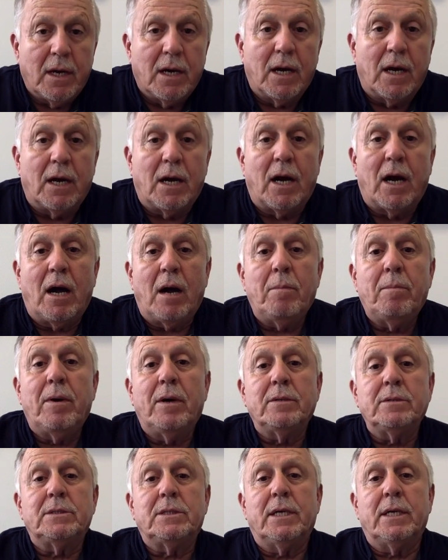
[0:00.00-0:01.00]
How
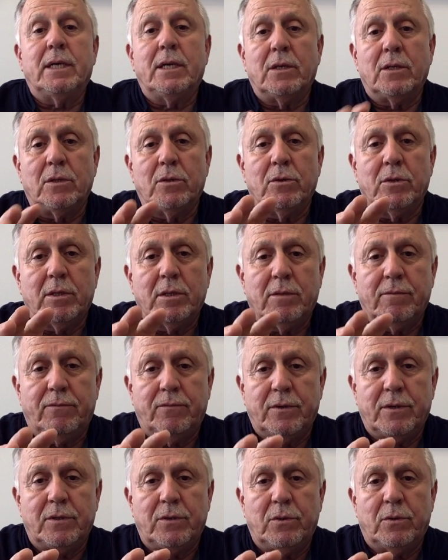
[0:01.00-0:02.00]
about taking a look at the
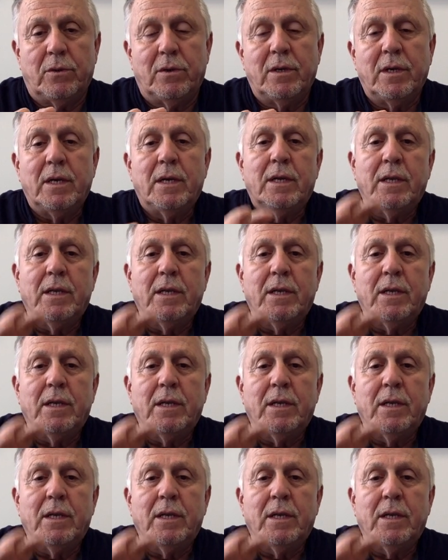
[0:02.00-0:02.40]
front door?